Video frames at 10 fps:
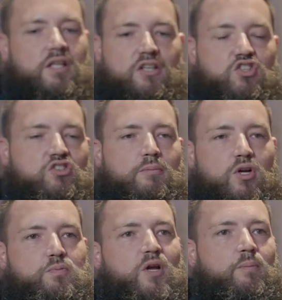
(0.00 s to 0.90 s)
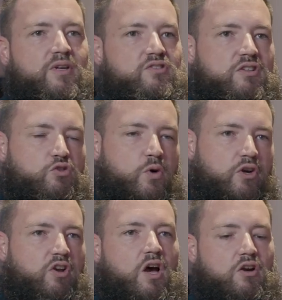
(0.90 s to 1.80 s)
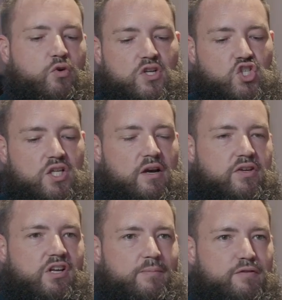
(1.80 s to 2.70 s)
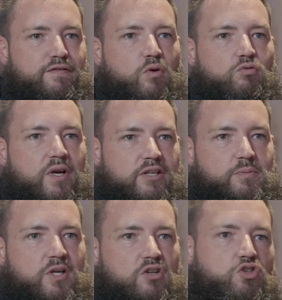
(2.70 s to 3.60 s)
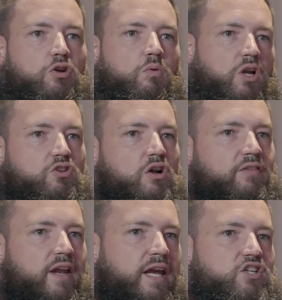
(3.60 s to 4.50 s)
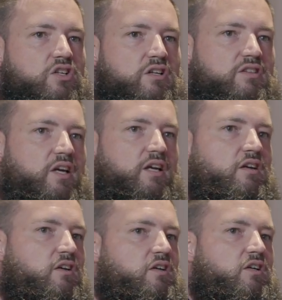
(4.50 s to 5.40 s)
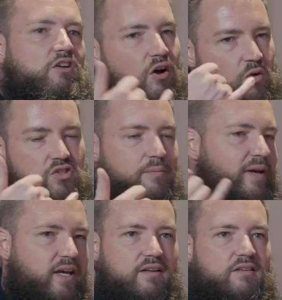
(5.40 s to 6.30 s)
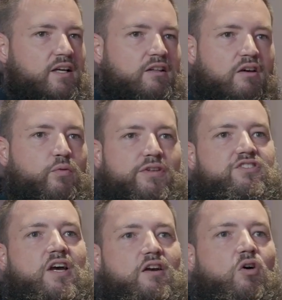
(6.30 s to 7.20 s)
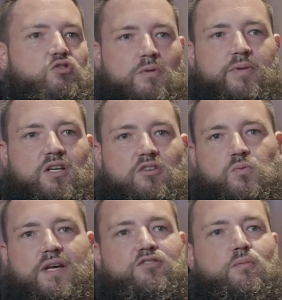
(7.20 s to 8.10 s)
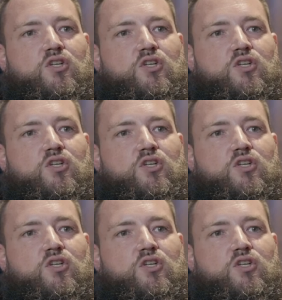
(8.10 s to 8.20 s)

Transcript: it's just a much better business where you're not cringing every time your phone rings because you don't want to talk to that agent. It's like, yo, what's up, man? I love when this guy calls me because we have so